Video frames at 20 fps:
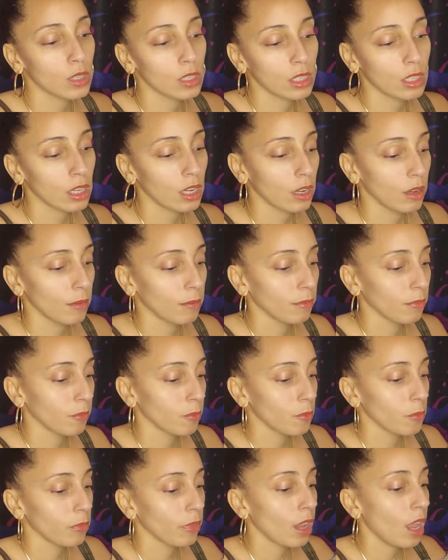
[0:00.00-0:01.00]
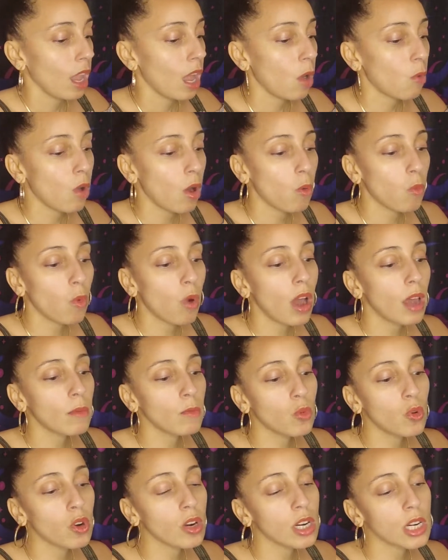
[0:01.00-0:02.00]
I want one
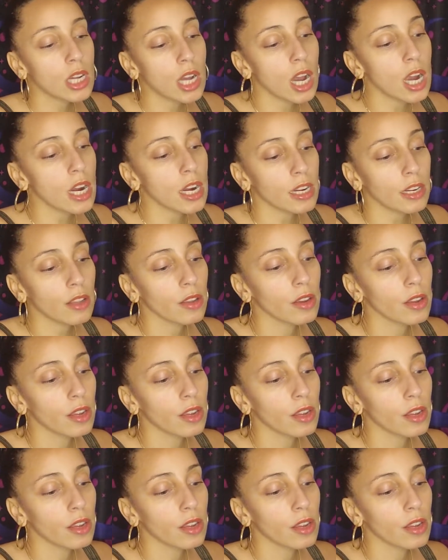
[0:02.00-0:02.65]
more card.